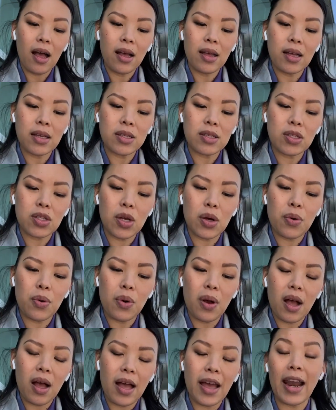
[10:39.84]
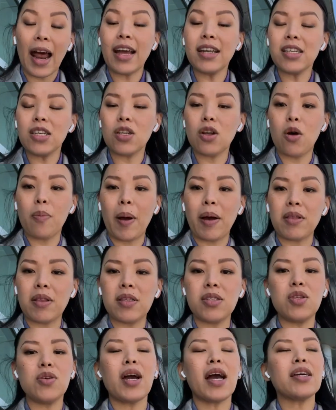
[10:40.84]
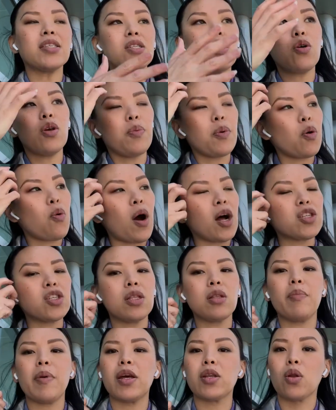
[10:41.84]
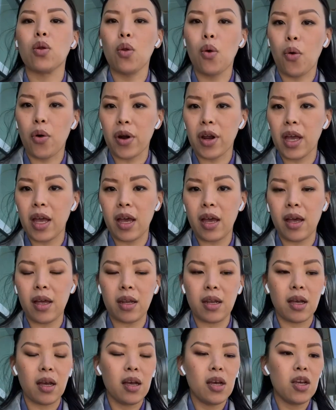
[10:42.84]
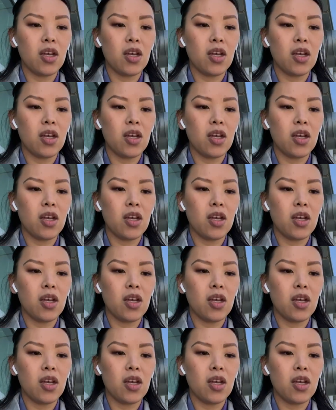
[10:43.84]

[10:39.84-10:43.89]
and I didn't know about this. You guys know you've been watching The Mandalorian.